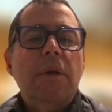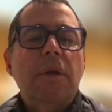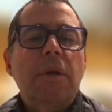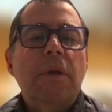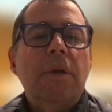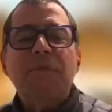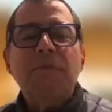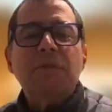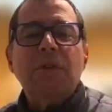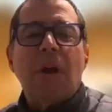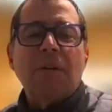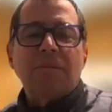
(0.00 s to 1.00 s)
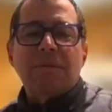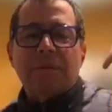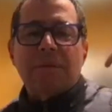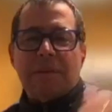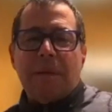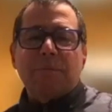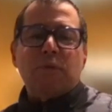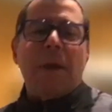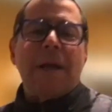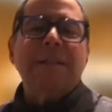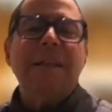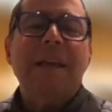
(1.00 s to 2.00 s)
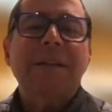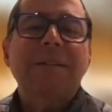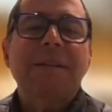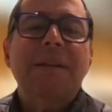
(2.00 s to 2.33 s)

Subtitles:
In fact, if you start subtracting it,